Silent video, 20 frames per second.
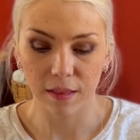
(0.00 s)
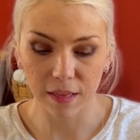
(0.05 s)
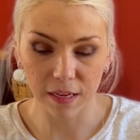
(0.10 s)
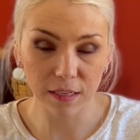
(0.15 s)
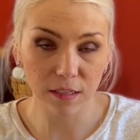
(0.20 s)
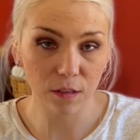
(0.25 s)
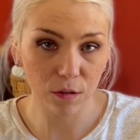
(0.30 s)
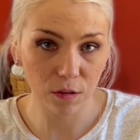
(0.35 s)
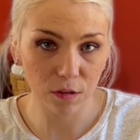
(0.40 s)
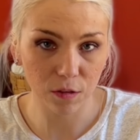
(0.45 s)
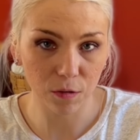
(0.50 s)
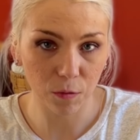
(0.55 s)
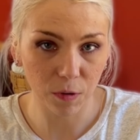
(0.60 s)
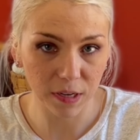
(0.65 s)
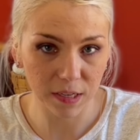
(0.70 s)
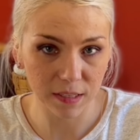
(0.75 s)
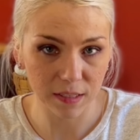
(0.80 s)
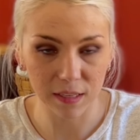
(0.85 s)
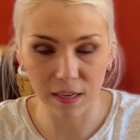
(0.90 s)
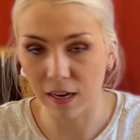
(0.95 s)
These are the
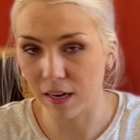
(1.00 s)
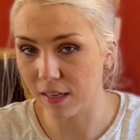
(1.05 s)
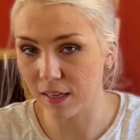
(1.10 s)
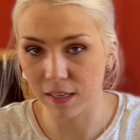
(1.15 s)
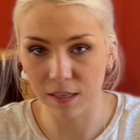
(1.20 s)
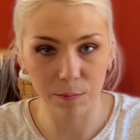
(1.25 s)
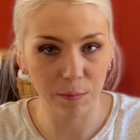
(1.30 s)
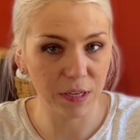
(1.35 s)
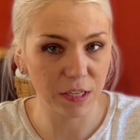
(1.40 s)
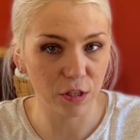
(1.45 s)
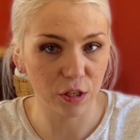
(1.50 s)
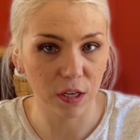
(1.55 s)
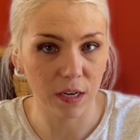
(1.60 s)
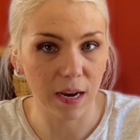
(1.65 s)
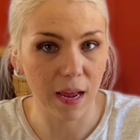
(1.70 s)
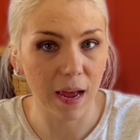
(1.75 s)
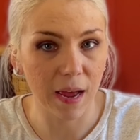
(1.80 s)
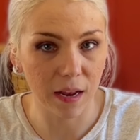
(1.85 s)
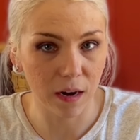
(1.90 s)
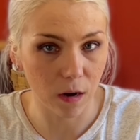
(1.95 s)
toys that I didn't mention
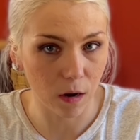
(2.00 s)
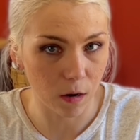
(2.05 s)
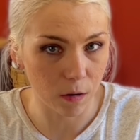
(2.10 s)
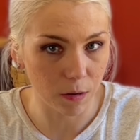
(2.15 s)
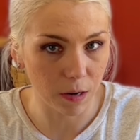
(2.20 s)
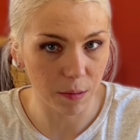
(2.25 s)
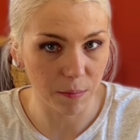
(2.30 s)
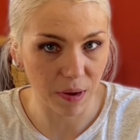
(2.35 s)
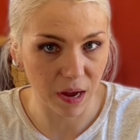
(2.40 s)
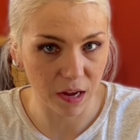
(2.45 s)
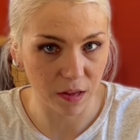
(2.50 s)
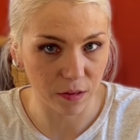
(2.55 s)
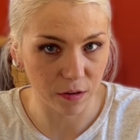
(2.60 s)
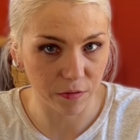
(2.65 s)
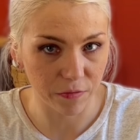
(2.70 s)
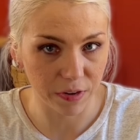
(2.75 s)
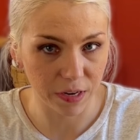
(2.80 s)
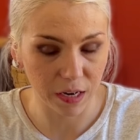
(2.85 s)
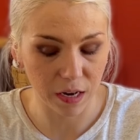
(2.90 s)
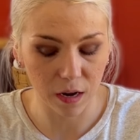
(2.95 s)
at all in my other
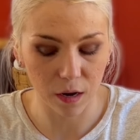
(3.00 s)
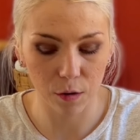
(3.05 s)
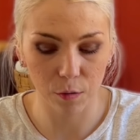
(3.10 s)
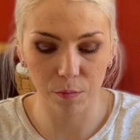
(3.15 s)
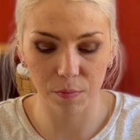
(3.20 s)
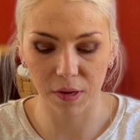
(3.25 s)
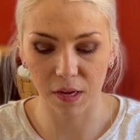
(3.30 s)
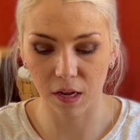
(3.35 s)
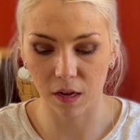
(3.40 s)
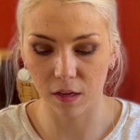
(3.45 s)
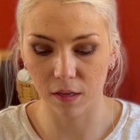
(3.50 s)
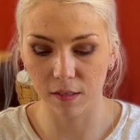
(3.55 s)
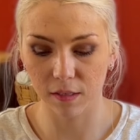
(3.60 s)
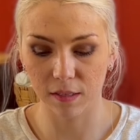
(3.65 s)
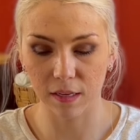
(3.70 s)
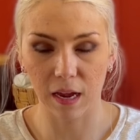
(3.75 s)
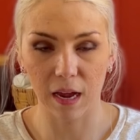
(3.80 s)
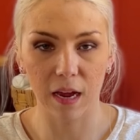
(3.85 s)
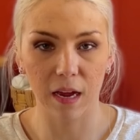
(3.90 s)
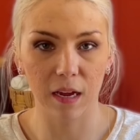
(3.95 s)
video
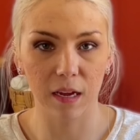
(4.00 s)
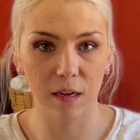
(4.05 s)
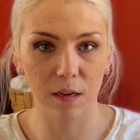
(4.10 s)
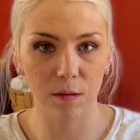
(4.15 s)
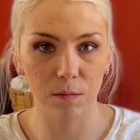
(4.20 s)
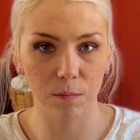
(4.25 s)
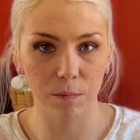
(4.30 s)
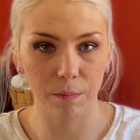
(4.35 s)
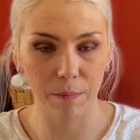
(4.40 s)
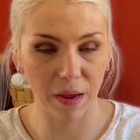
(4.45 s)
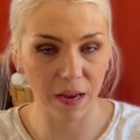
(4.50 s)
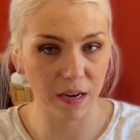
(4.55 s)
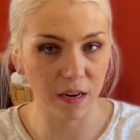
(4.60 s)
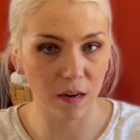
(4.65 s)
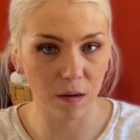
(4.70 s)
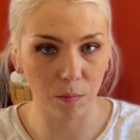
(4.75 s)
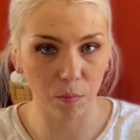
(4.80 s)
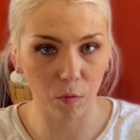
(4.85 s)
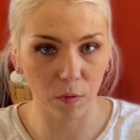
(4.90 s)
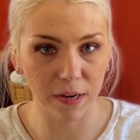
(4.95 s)
because I made
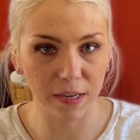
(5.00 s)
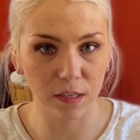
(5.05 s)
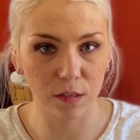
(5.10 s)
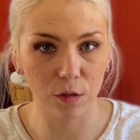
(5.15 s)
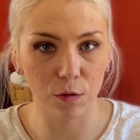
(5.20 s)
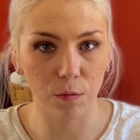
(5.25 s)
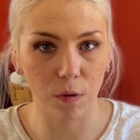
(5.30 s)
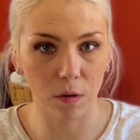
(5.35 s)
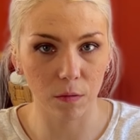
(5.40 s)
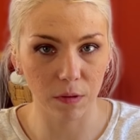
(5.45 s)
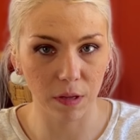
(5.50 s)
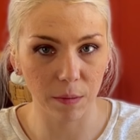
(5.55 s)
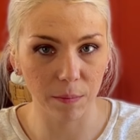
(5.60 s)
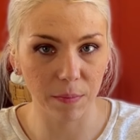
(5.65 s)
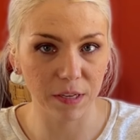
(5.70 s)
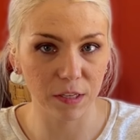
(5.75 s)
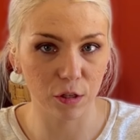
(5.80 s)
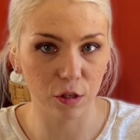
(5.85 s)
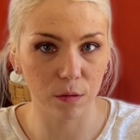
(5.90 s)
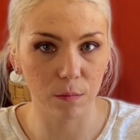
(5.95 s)
it a point to only
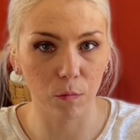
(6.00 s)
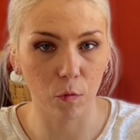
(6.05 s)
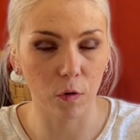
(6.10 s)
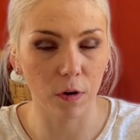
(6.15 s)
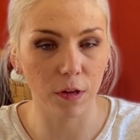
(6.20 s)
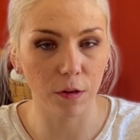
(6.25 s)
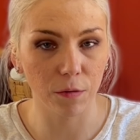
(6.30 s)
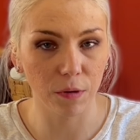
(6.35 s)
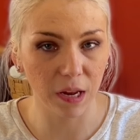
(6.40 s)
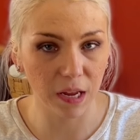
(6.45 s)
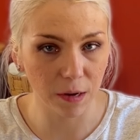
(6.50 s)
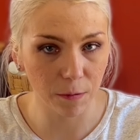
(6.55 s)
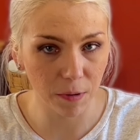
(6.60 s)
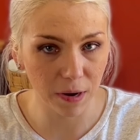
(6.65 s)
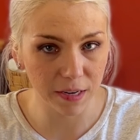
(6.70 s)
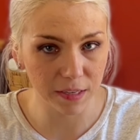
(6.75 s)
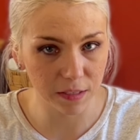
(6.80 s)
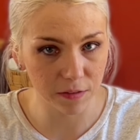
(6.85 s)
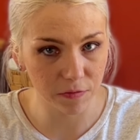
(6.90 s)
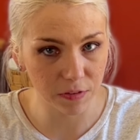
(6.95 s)
mention more unique
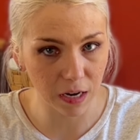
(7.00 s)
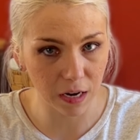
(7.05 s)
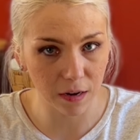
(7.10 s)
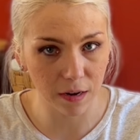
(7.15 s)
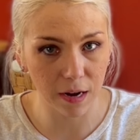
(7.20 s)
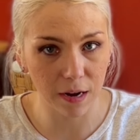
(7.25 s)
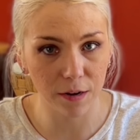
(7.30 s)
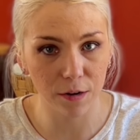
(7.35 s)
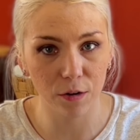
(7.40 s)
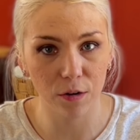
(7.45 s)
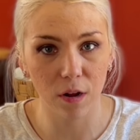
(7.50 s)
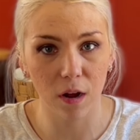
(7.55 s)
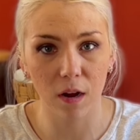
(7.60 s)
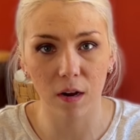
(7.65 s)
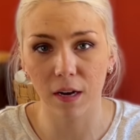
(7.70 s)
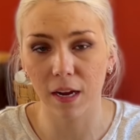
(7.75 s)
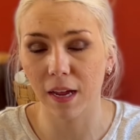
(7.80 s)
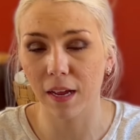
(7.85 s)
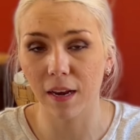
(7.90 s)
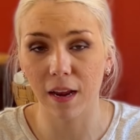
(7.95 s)
ways of tiring out your
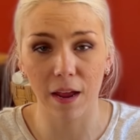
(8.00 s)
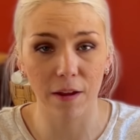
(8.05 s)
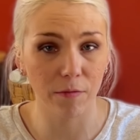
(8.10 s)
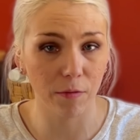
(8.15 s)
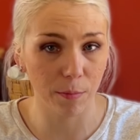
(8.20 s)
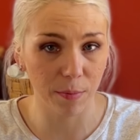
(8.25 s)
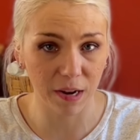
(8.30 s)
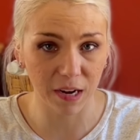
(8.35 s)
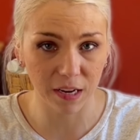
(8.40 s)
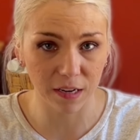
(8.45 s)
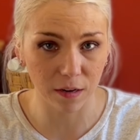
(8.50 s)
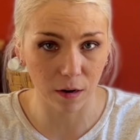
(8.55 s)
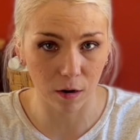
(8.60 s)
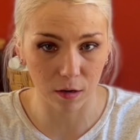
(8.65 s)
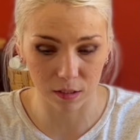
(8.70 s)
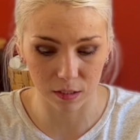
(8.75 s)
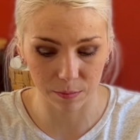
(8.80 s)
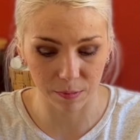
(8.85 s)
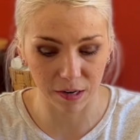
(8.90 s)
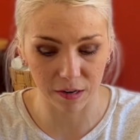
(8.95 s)
dog, and everybody
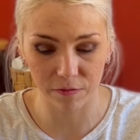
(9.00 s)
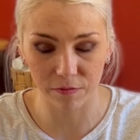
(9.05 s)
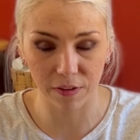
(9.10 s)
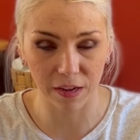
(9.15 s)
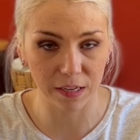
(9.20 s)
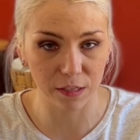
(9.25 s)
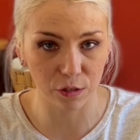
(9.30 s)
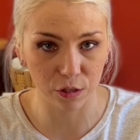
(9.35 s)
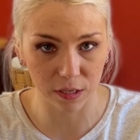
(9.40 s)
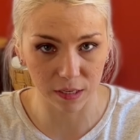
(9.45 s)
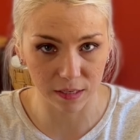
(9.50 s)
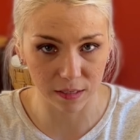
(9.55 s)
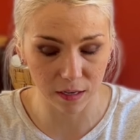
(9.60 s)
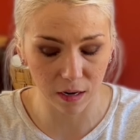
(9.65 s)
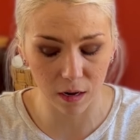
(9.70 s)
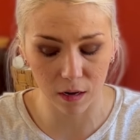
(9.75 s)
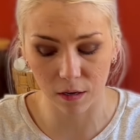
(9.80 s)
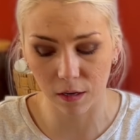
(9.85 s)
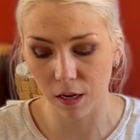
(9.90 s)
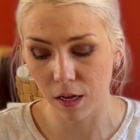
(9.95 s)
talks about fetch and
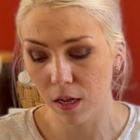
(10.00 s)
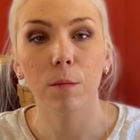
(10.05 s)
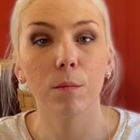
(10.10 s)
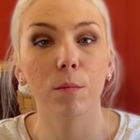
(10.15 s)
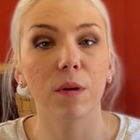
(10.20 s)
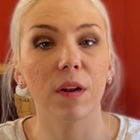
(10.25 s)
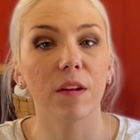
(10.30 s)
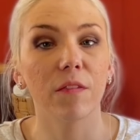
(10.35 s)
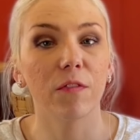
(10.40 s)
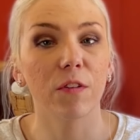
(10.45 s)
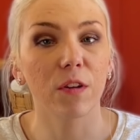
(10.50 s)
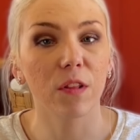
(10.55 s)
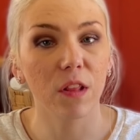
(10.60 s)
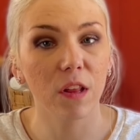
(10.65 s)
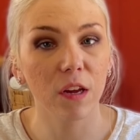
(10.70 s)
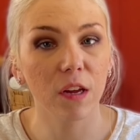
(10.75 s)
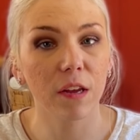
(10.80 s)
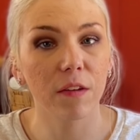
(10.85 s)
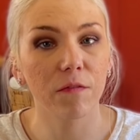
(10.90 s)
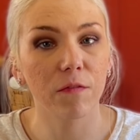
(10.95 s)
tug. But if you're
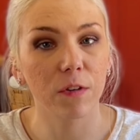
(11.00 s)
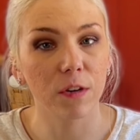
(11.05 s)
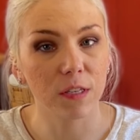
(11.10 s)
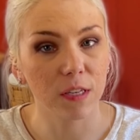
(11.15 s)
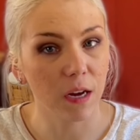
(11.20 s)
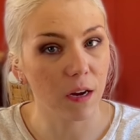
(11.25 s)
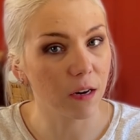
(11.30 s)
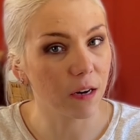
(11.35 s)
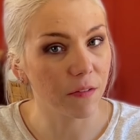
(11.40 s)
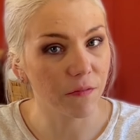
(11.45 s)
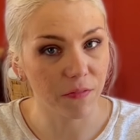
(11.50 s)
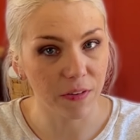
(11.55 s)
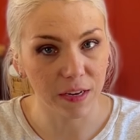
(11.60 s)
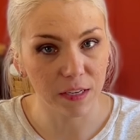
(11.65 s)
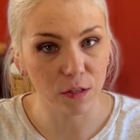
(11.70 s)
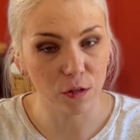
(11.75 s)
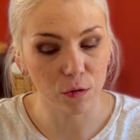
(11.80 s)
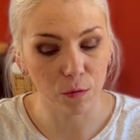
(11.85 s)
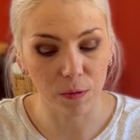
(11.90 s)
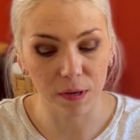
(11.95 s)
looking for tug and
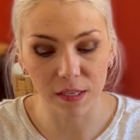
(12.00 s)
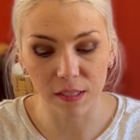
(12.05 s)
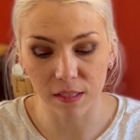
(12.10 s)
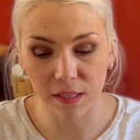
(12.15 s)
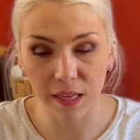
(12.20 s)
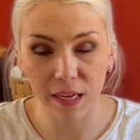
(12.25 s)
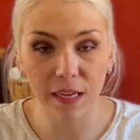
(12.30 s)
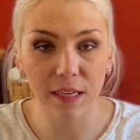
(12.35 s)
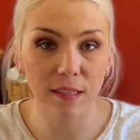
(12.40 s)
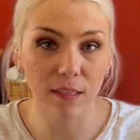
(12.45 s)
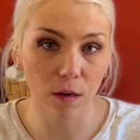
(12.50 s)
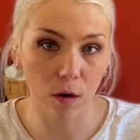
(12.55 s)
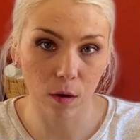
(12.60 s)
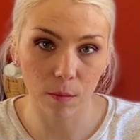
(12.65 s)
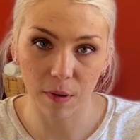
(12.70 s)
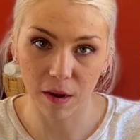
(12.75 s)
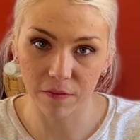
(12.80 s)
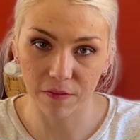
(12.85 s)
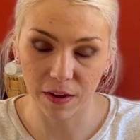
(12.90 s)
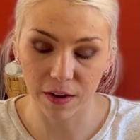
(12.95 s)
fetch toys, these are
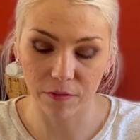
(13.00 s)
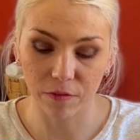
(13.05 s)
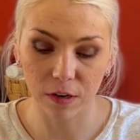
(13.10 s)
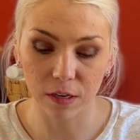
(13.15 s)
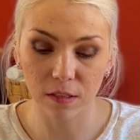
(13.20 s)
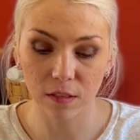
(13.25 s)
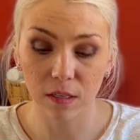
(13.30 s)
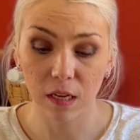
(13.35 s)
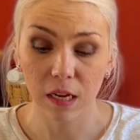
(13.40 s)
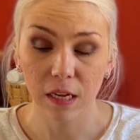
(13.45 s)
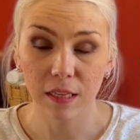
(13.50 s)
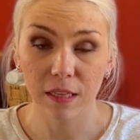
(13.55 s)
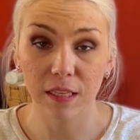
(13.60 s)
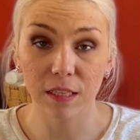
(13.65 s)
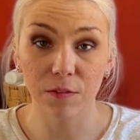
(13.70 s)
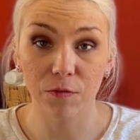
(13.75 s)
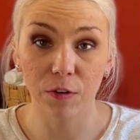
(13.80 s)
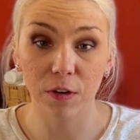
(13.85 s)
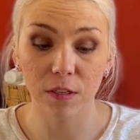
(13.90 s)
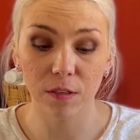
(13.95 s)
my favorites.
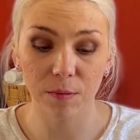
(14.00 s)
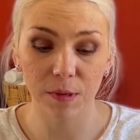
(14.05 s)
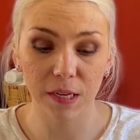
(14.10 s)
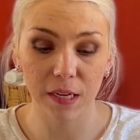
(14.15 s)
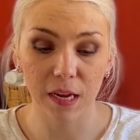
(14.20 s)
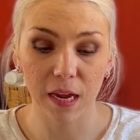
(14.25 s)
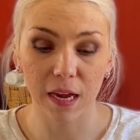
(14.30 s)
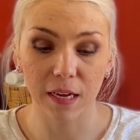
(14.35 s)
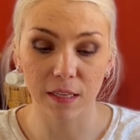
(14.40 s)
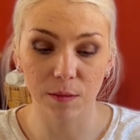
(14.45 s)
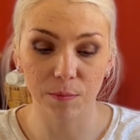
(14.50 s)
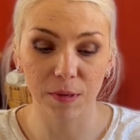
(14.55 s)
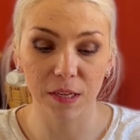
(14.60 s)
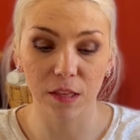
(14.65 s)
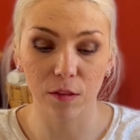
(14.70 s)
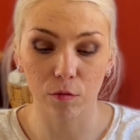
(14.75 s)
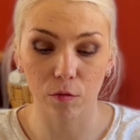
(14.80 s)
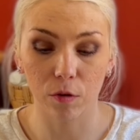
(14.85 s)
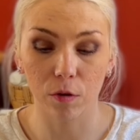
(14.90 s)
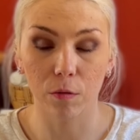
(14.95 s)
This Frisbee has been
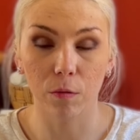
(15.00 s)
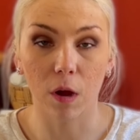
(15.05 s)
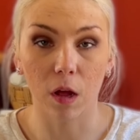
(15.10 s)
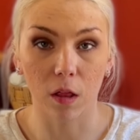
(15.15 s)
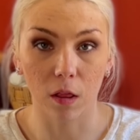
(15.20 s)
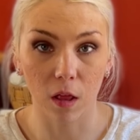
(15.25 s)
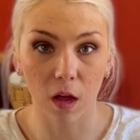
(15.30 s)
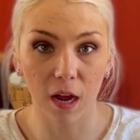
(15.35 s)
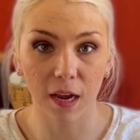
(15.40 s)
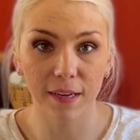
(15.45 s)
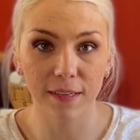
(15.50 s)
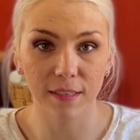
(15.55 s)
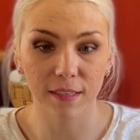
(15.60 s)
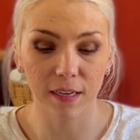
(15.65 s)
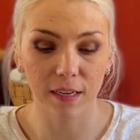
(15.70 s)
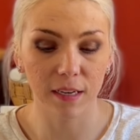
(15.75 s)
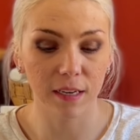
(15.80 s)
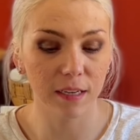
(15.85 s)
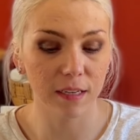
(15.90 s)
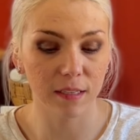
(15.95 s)
through a lot
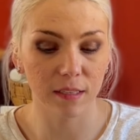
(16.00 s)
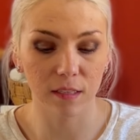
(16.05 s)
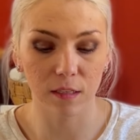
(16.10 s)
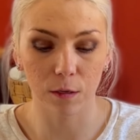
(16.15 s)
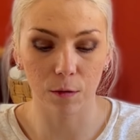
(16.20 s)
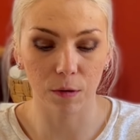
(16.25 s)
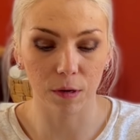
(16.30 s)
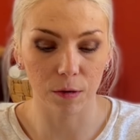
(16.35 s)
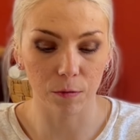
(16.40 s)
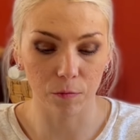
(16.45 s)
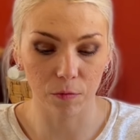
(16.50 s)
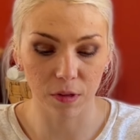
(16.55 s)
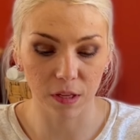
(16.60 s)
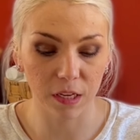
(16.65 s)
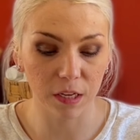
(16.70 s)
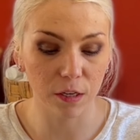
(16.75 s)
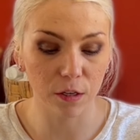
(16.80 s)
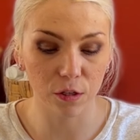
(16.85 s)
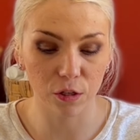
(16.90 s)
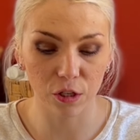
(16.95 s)
and it is still in really
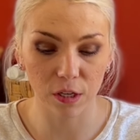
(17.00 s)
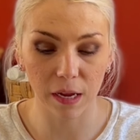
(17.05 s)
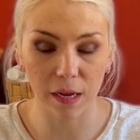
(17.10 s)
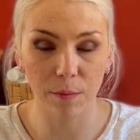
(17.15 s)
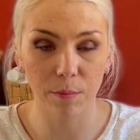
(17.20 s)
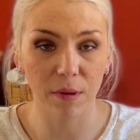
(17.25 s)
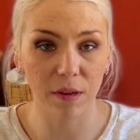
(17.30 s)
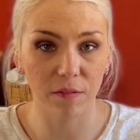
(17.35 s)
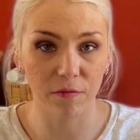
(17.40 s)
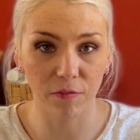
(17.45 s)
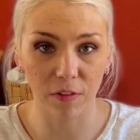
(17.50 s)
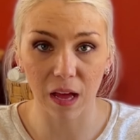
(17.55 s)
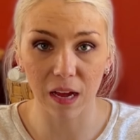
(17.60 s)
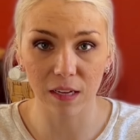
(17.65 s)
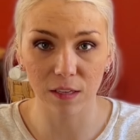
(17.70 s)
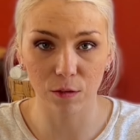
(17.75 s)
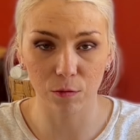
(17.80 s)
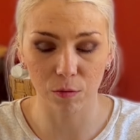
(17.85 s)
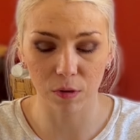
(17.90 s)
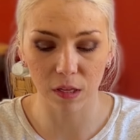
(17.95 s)
good shape. It
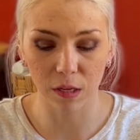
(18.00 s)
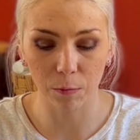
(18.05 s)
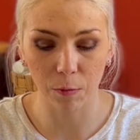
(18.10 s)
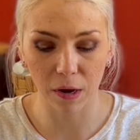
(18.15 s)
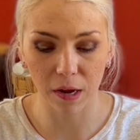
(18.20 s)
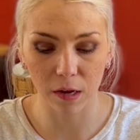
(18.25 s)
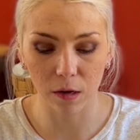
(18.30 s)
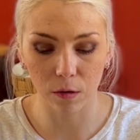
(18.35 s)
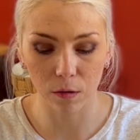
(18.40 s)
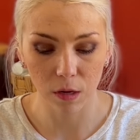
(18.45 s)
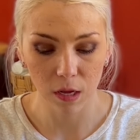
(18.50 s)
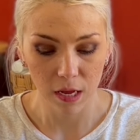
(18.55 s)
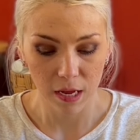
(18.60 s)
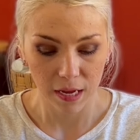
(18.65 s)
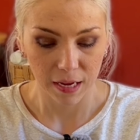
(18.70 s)
flies really well.